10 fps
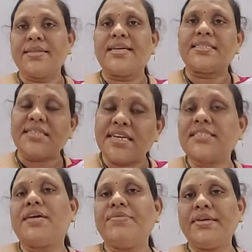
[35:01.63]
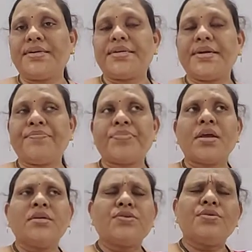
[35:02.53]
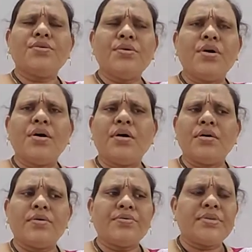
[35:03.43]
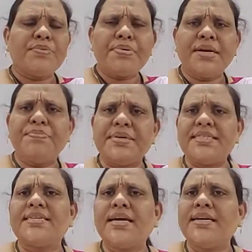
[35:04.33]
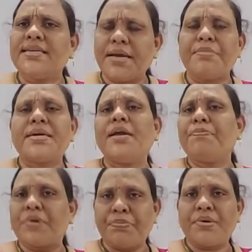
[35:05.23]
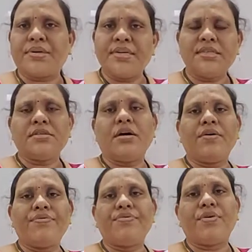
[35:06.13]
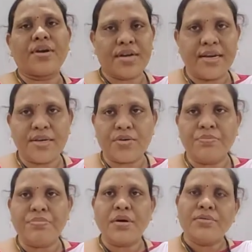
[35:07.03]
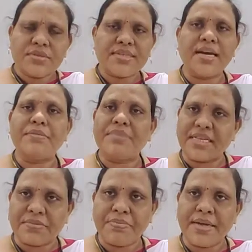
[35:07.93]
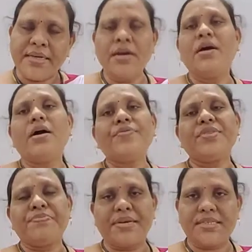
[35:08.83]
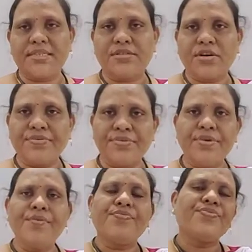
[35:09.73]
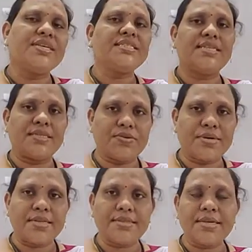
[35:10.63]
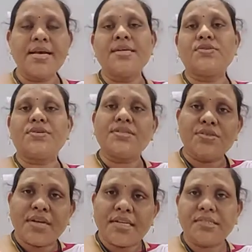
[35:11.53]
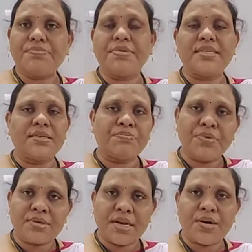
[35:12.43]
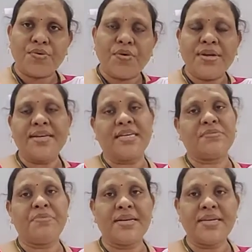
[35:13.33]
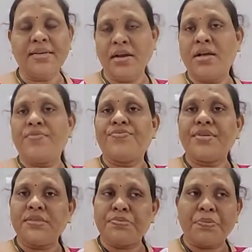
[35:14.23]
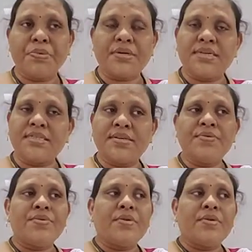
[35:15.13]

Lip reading: the extra stability. So different physical and chemical properties of organic compounds can be explained on the basis of this resonance. So resonance plays important role in explaining these properties.